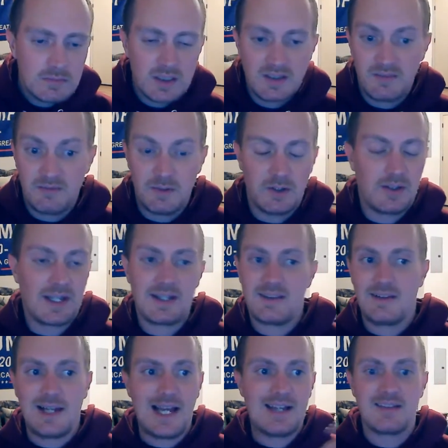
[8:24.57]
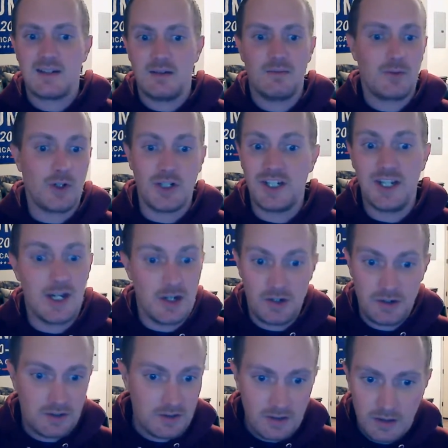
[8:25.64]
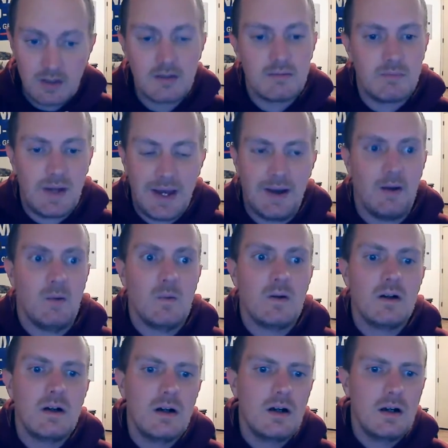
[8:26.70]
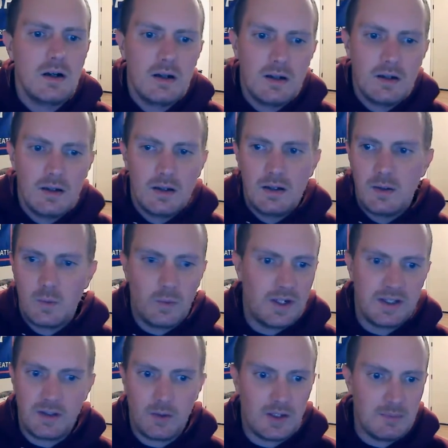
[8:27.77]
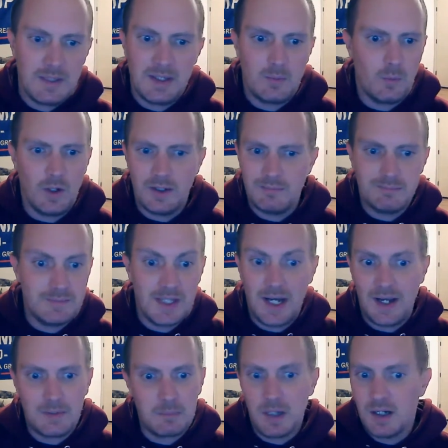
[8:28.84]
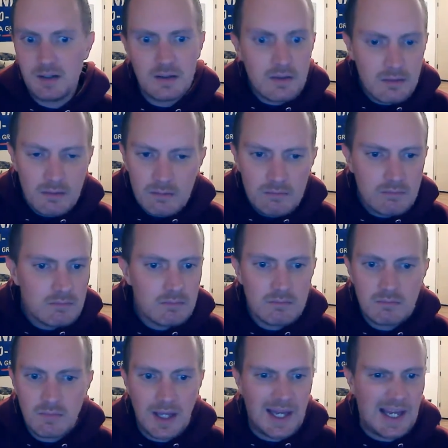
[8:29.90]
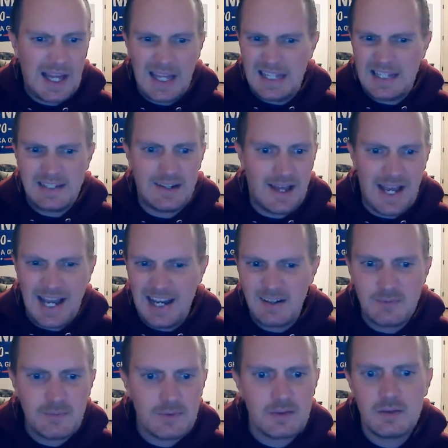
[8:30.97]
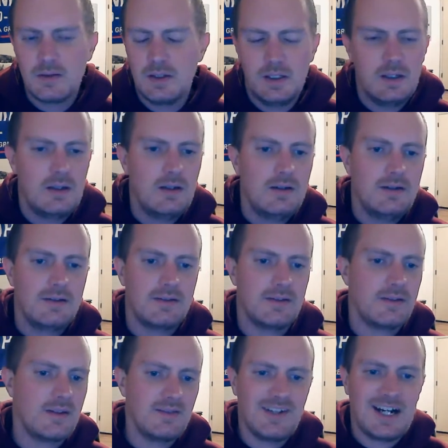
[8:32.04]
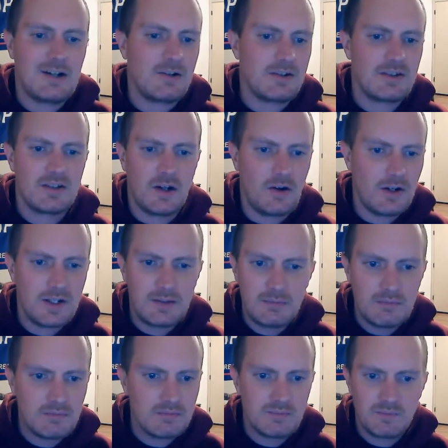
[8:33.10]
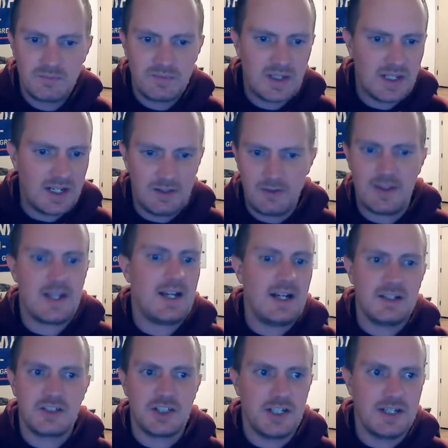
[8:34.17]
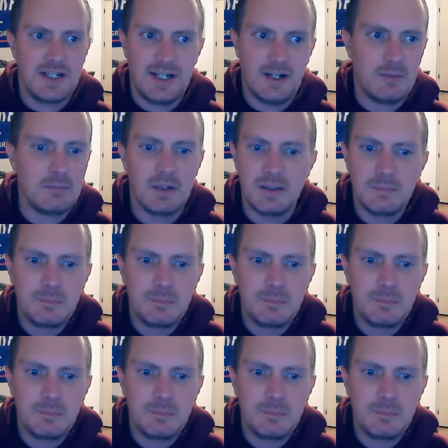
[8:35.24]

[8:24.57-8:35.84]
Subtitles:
It feels like it's lasted for years now, when it's only been, 9 months, 8.5, since the virus started and everything got shut down.